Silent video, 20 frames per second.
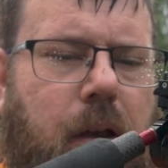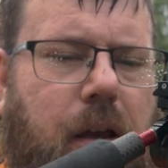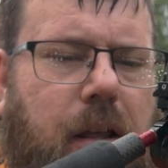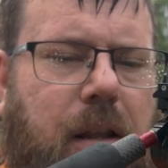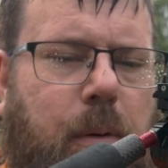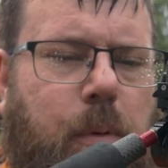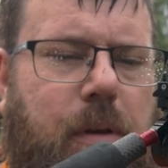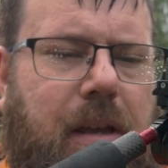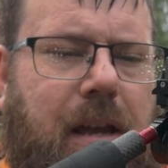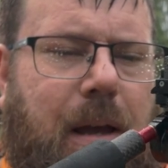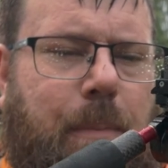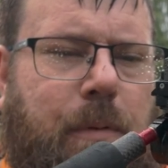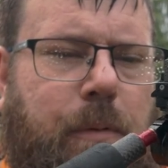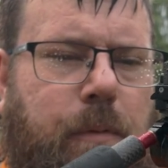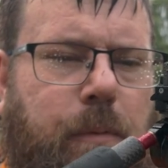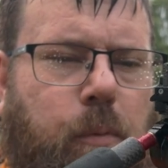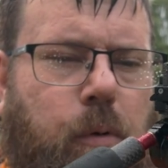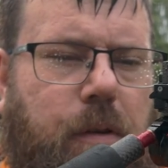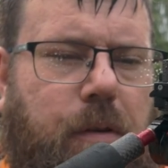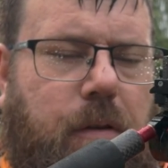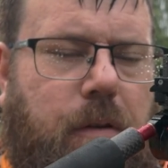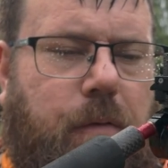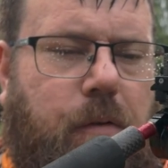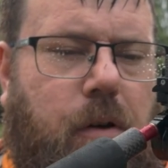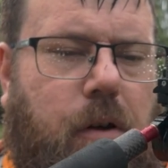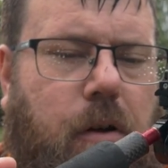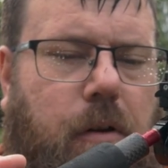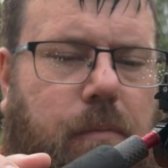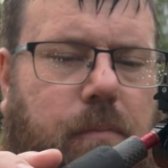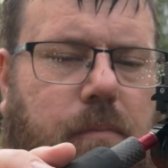And then when you're happy with what you've
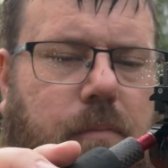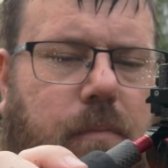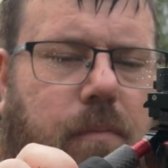got,